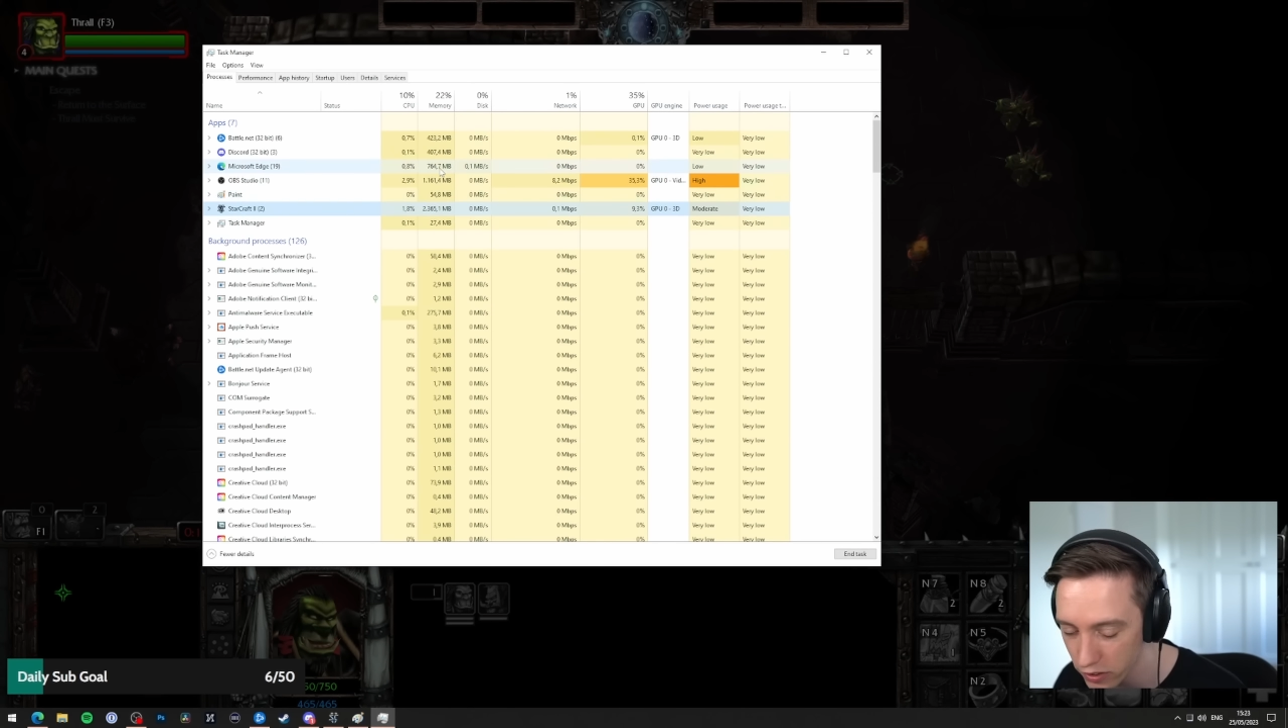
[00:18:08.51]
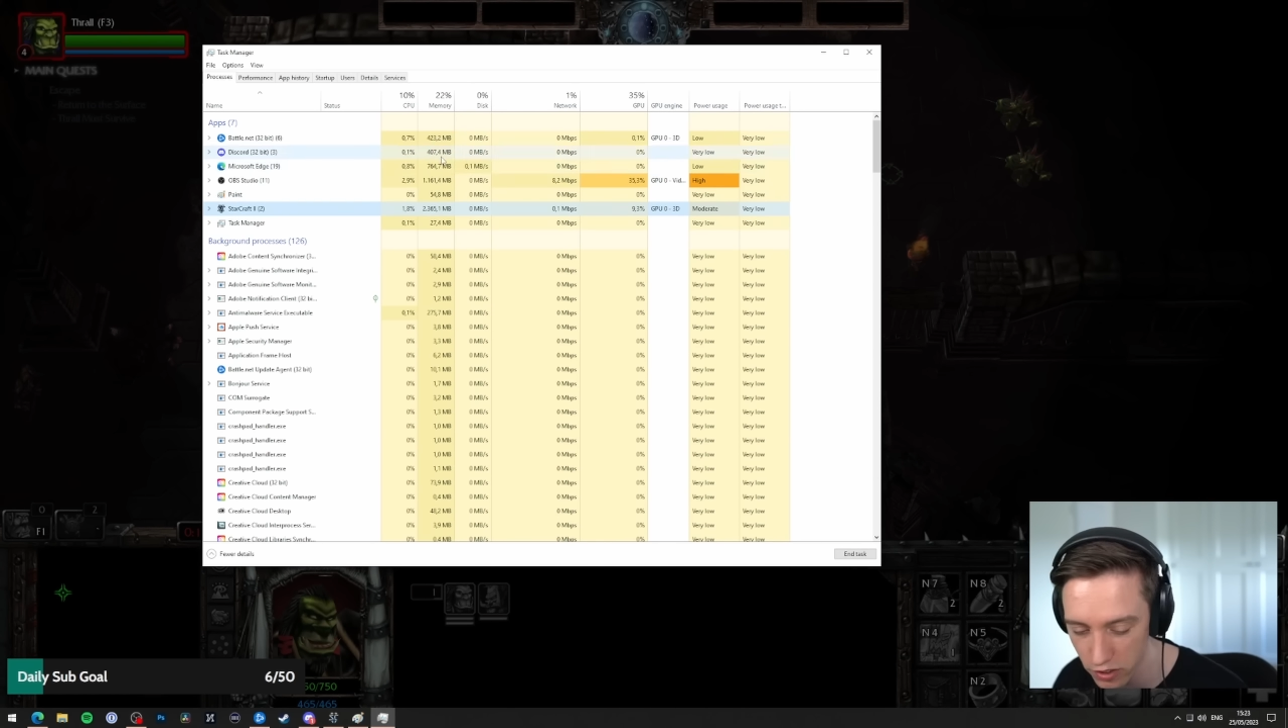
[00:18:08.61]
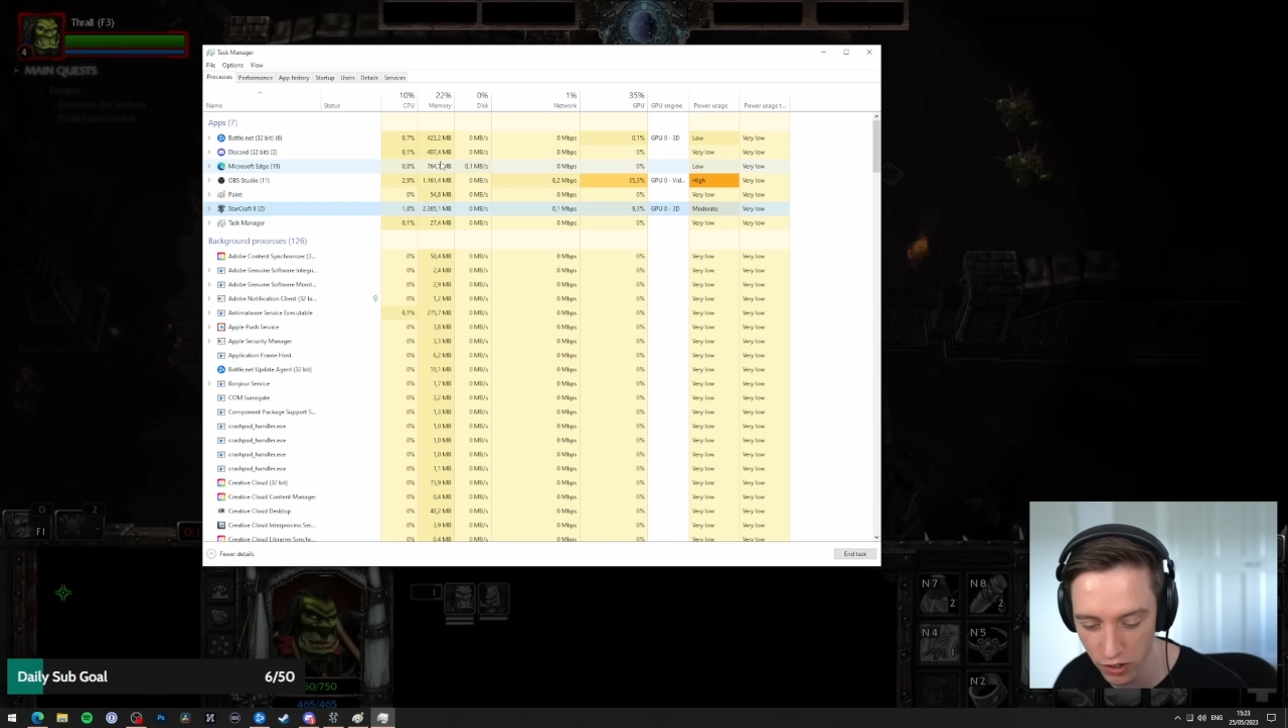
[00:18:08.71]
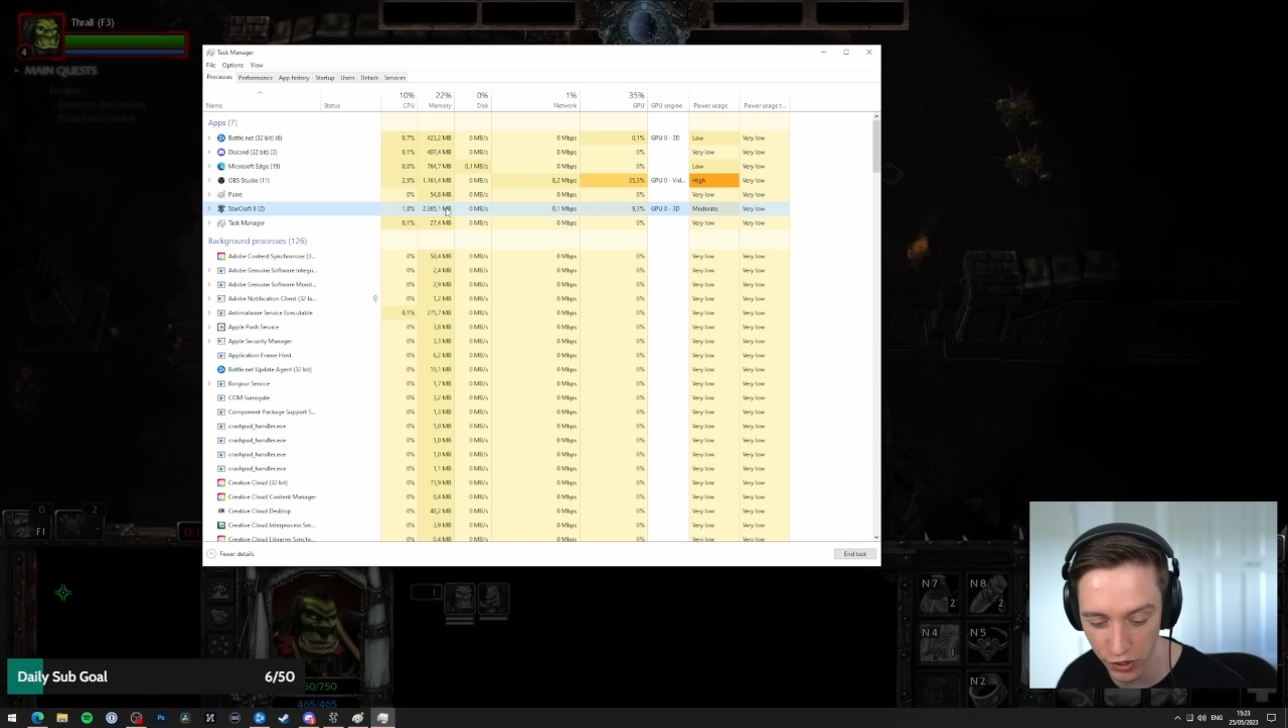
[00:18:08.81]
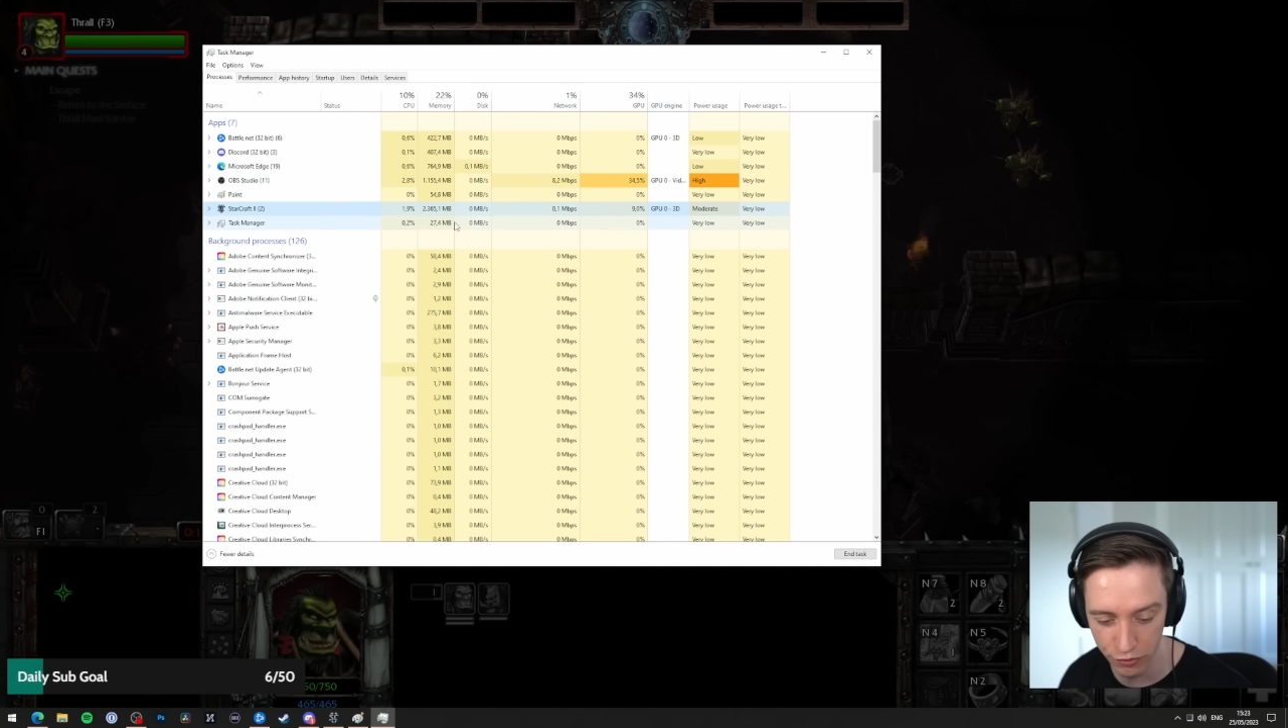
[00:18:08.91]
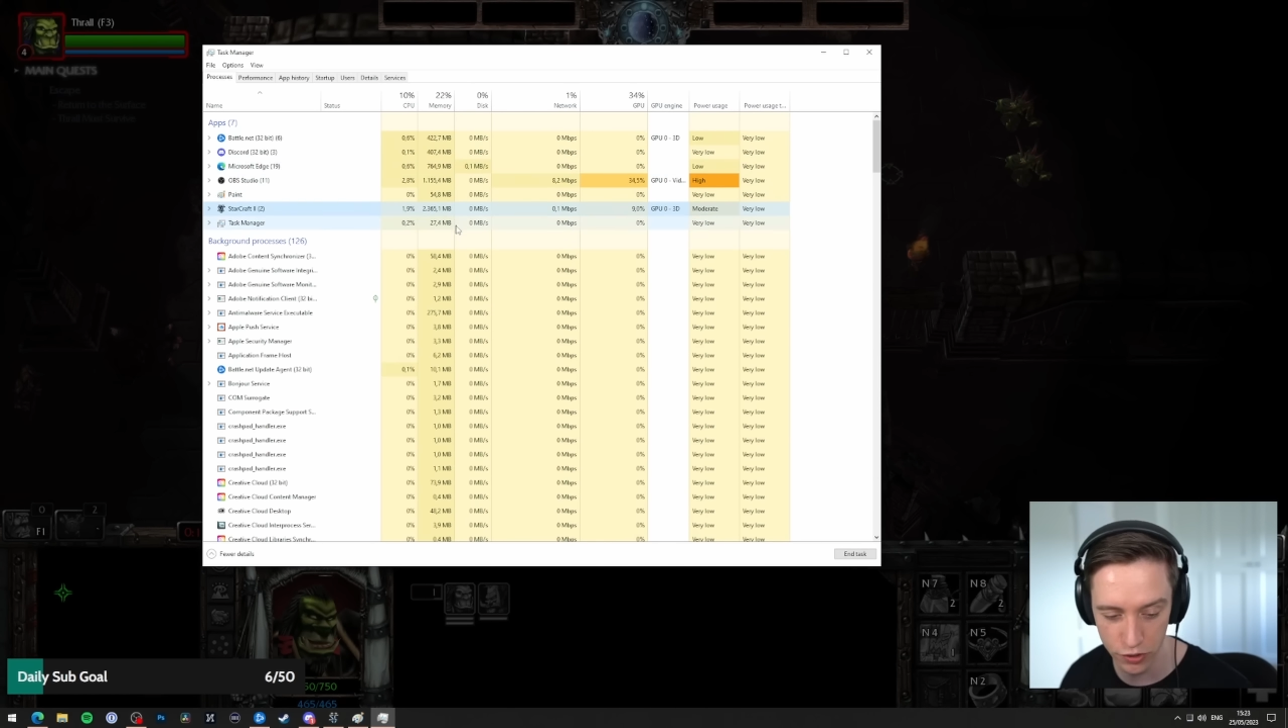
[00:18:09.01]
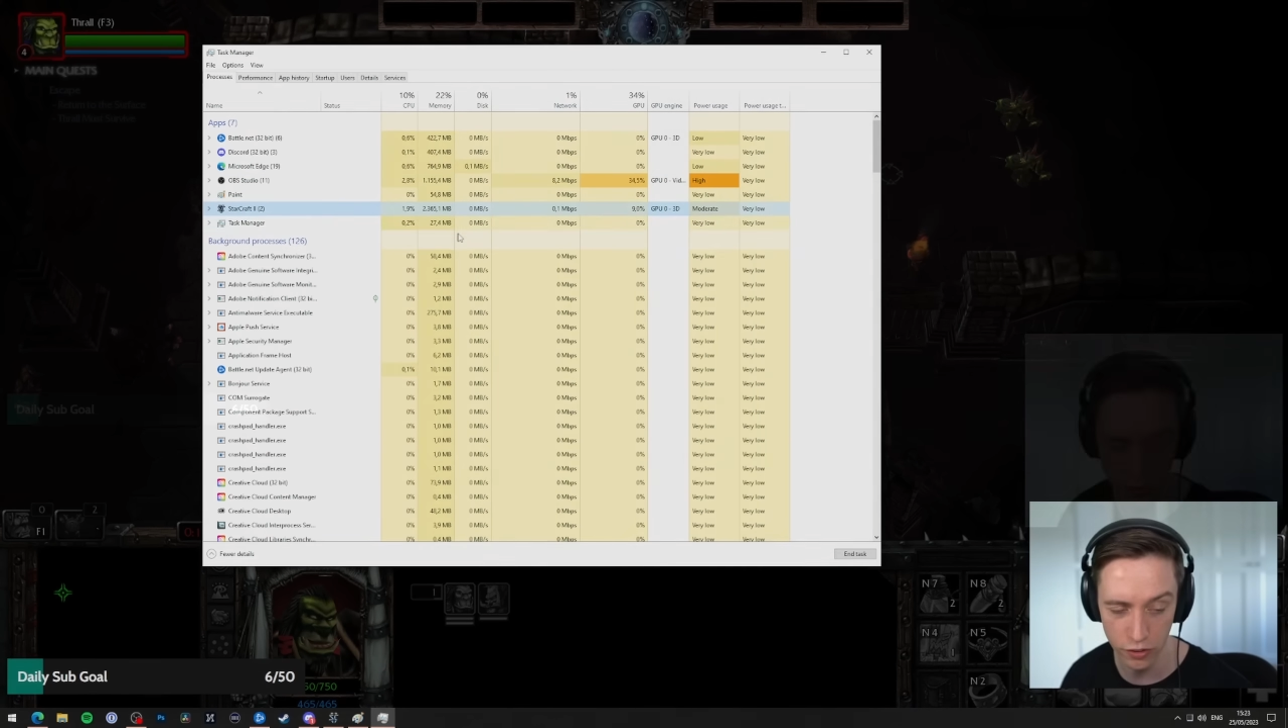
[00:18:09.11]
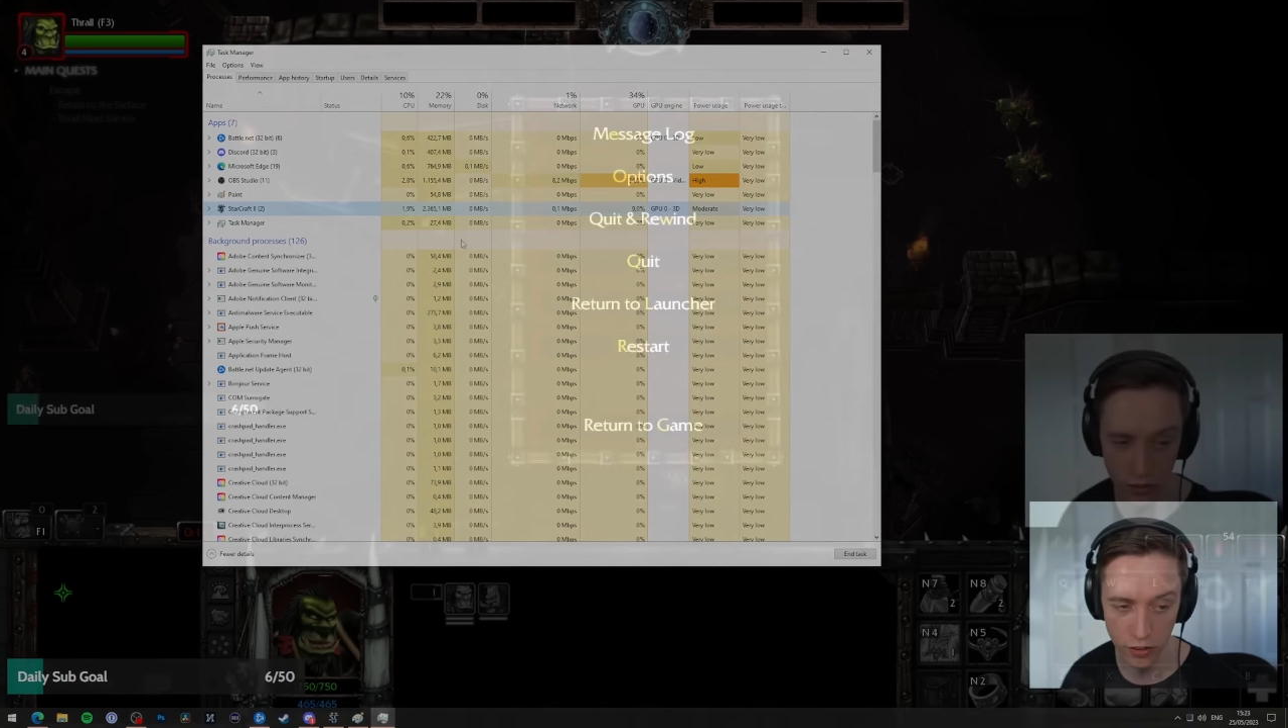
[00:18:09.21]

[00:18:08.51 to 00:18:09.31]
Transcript: StarCraft 2.